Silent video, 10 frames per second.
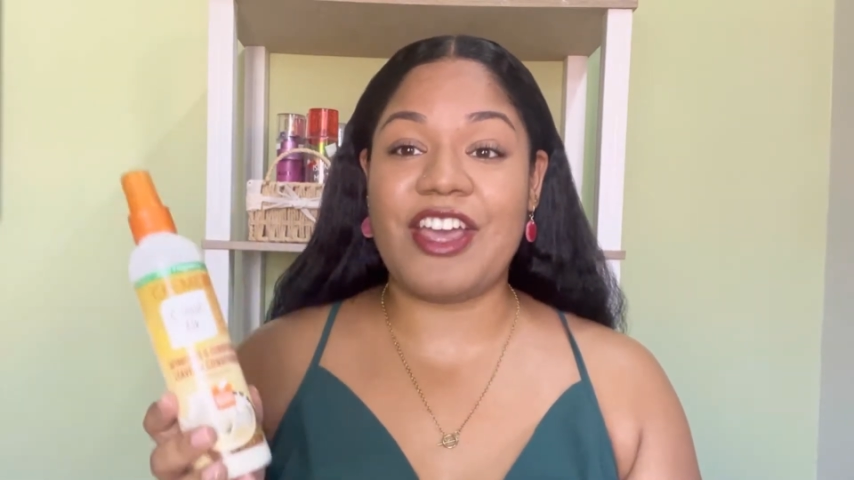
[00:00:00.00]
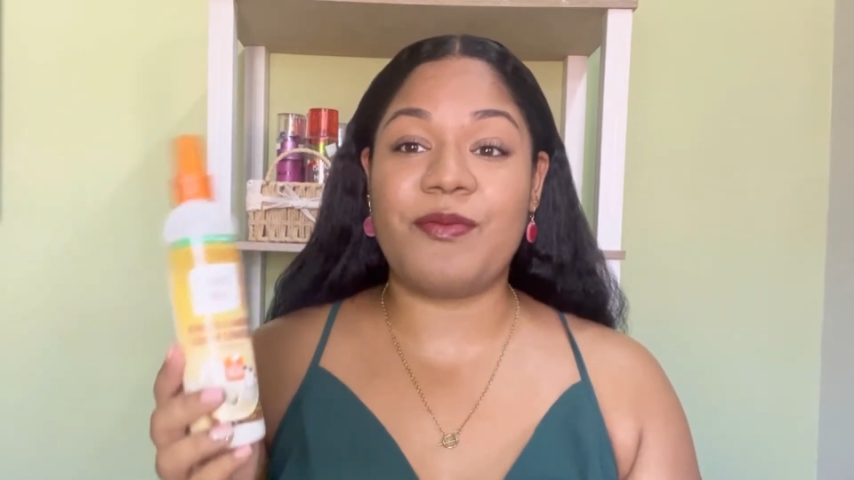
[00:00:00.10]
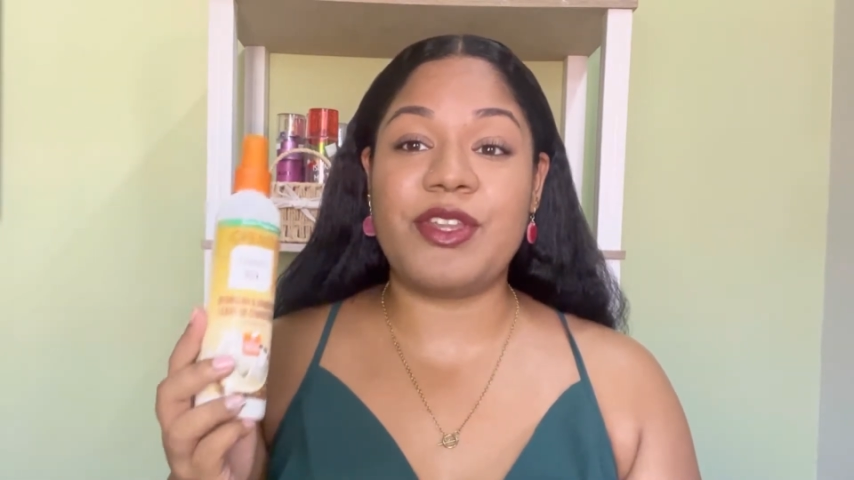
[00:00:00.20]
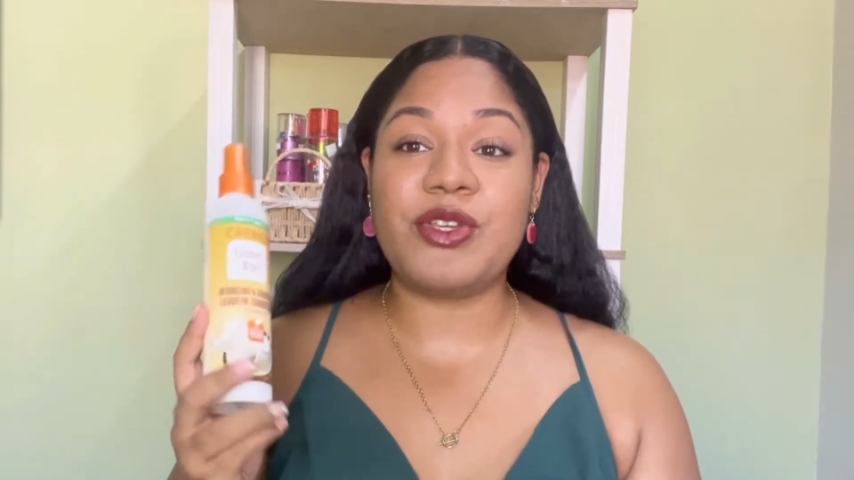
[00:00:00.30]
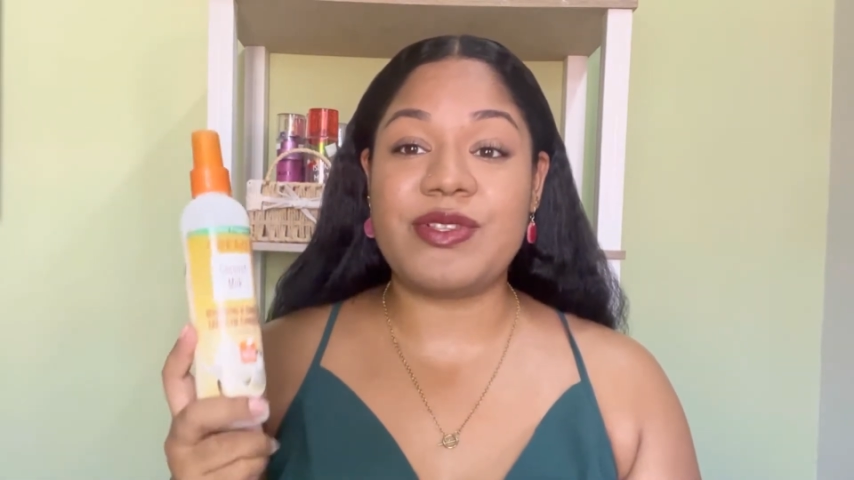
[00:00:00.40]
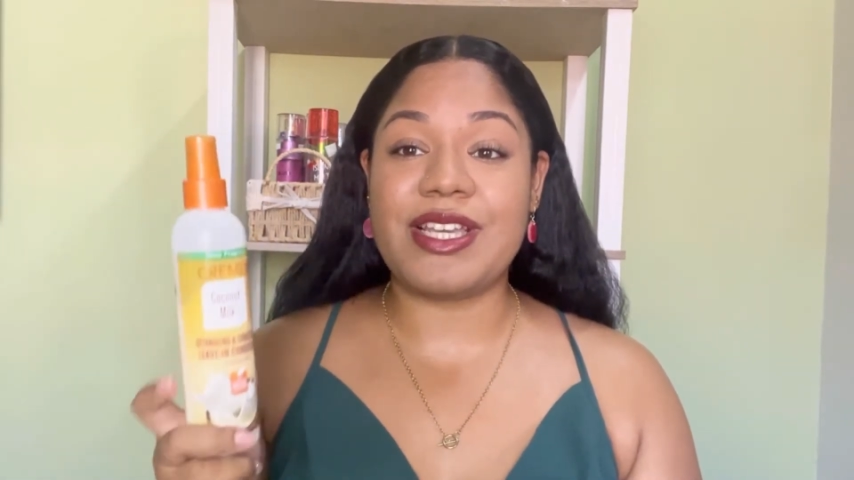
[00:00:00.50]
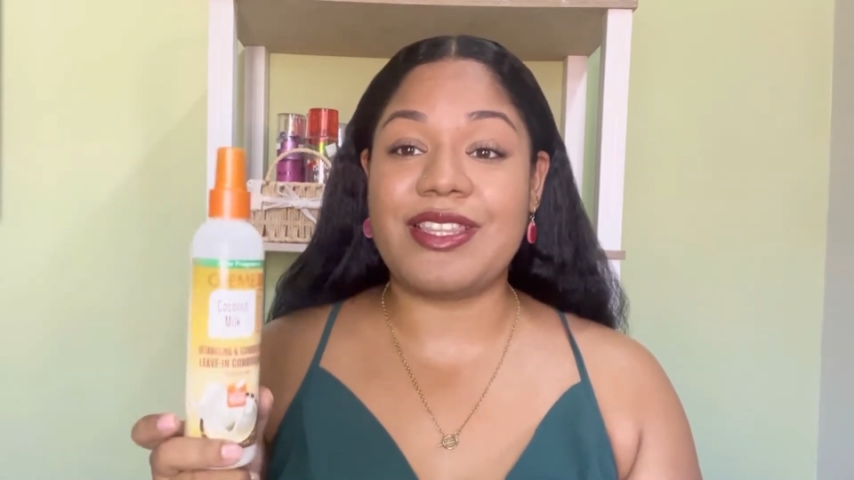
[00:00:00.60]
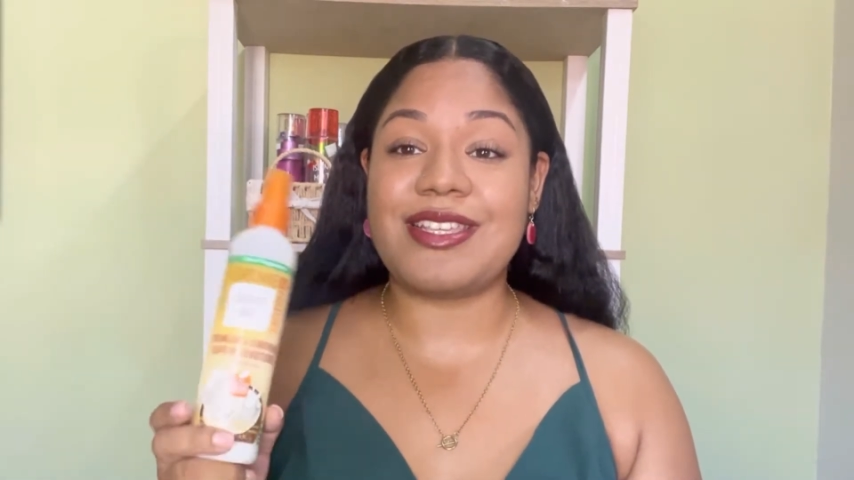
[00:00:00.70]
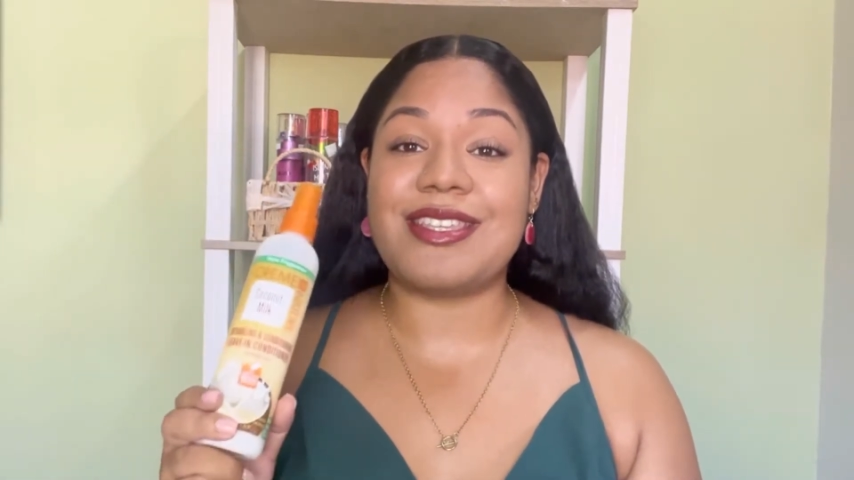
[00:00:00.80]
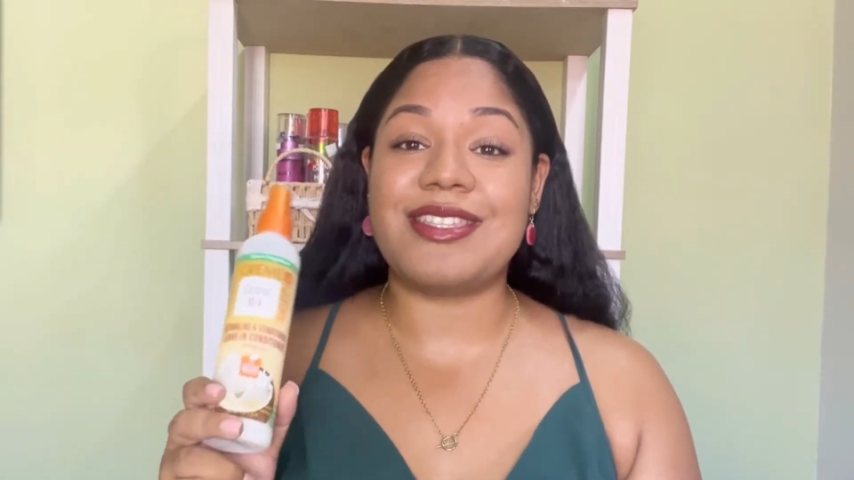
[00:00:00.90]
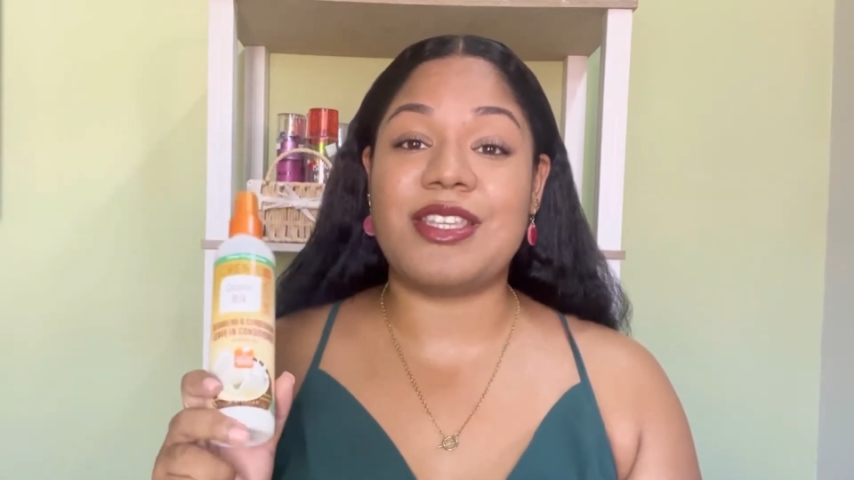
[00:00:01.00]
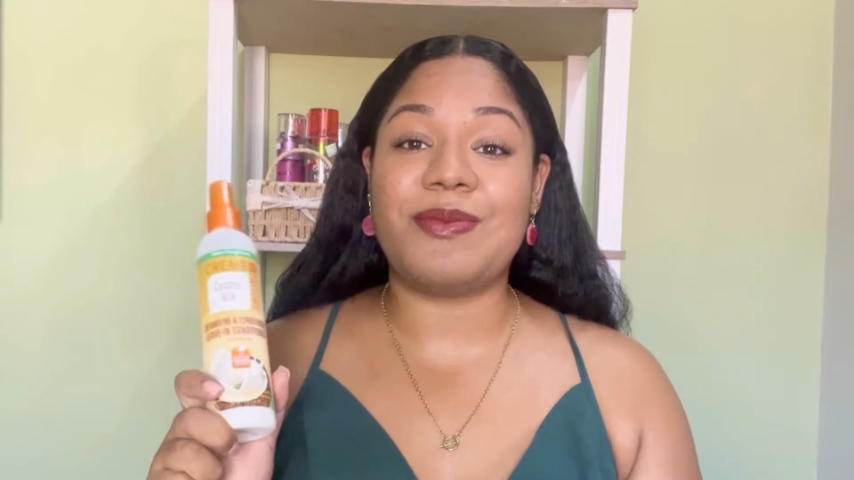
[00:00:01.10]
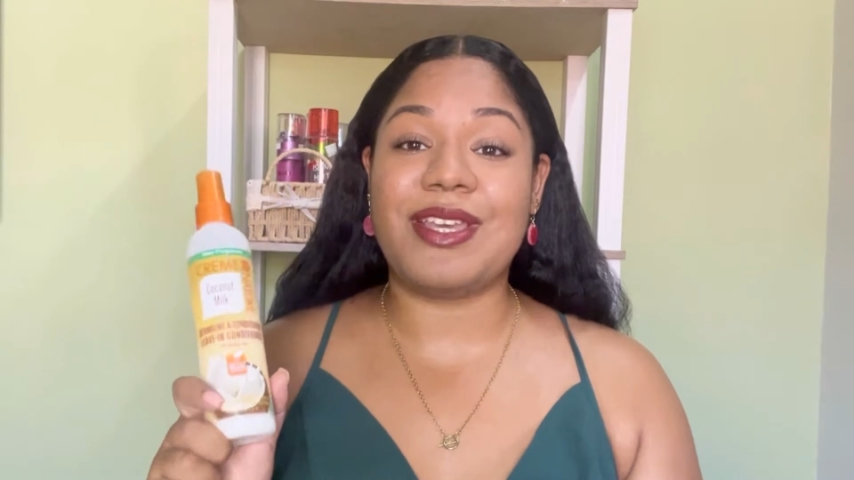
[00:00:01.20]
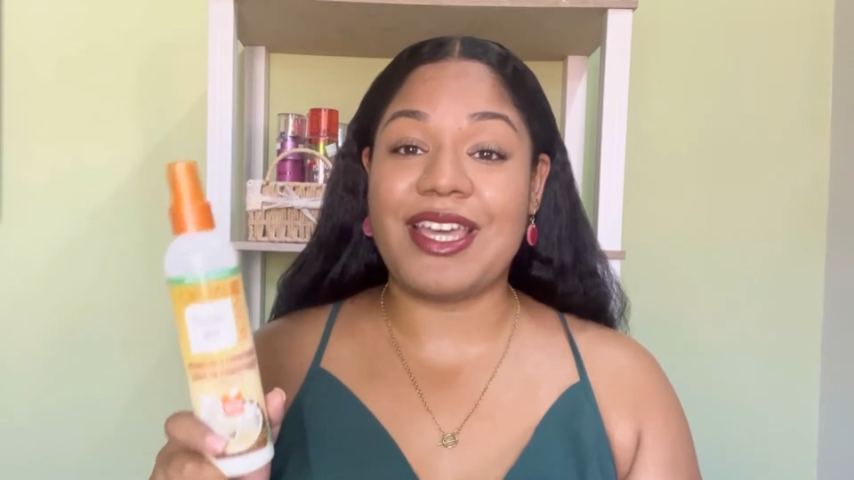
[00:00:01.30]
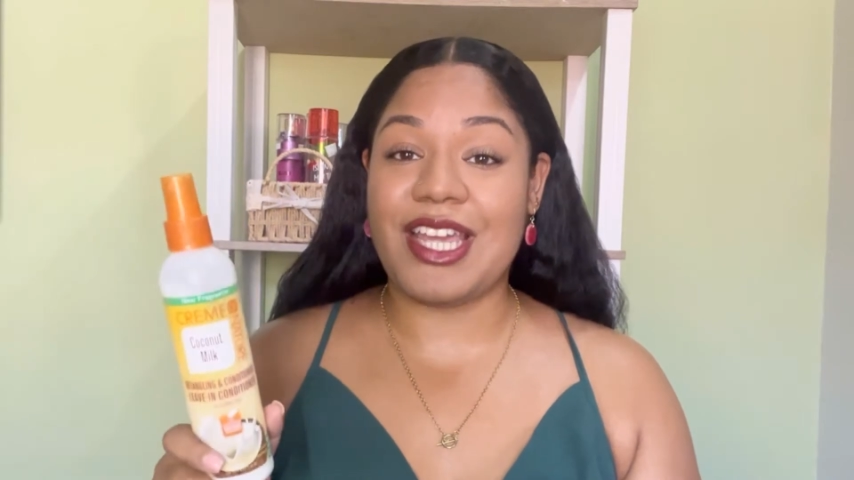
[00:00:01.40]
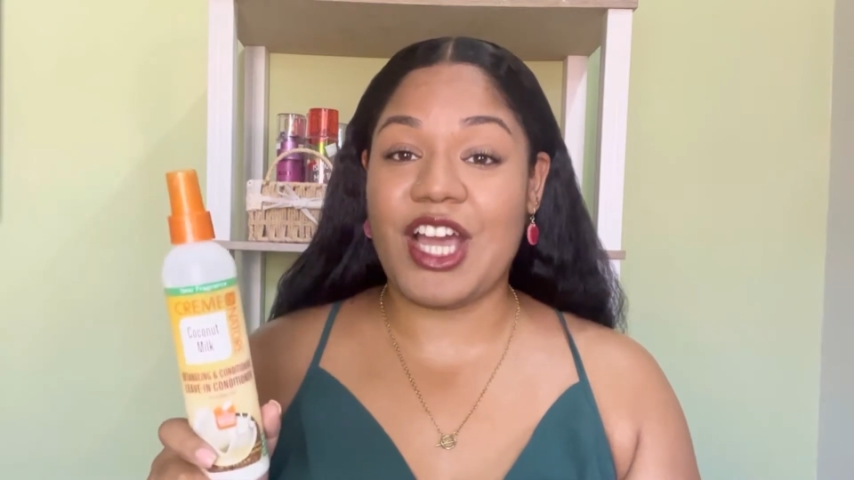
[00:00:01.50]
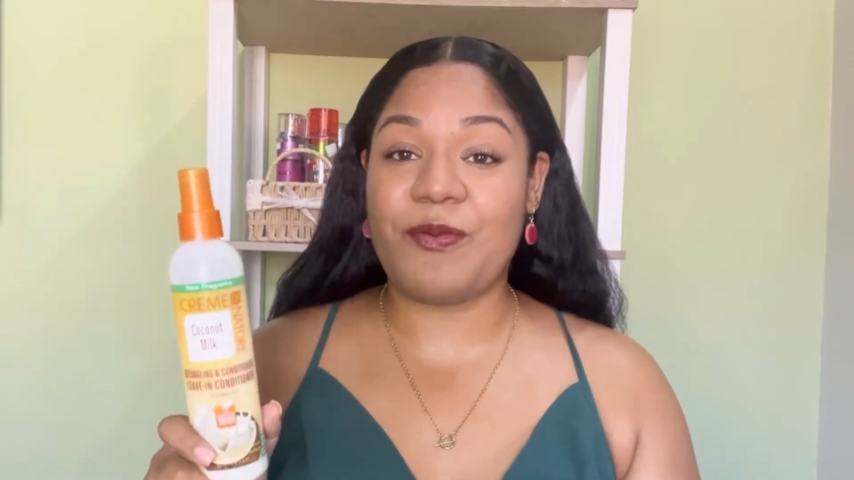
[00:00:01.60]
I've been using this since the beginning